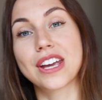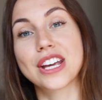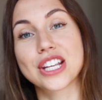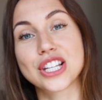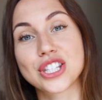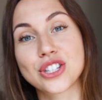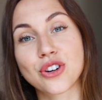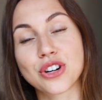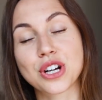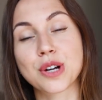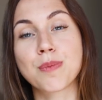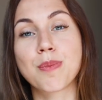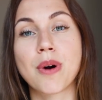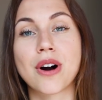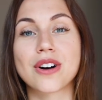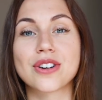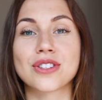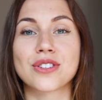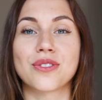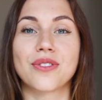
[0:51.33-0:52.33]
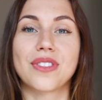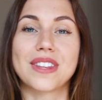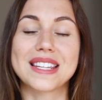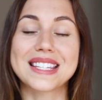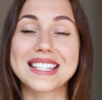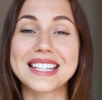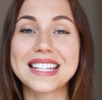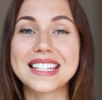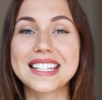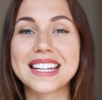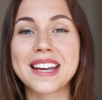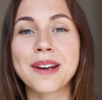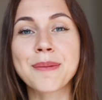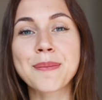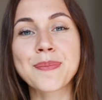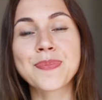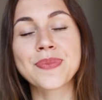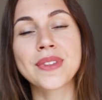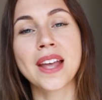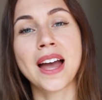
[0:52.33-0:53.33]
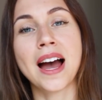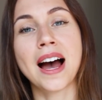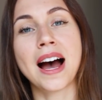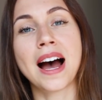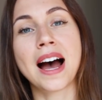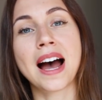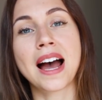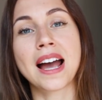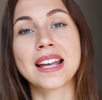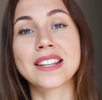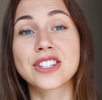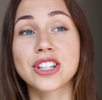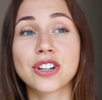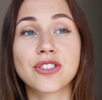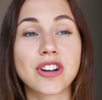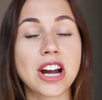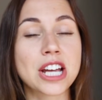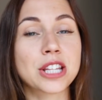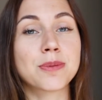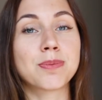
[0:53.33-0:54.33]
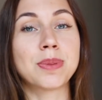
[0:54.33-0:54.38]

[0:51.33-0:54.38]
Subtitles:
historic part of the city. It's a great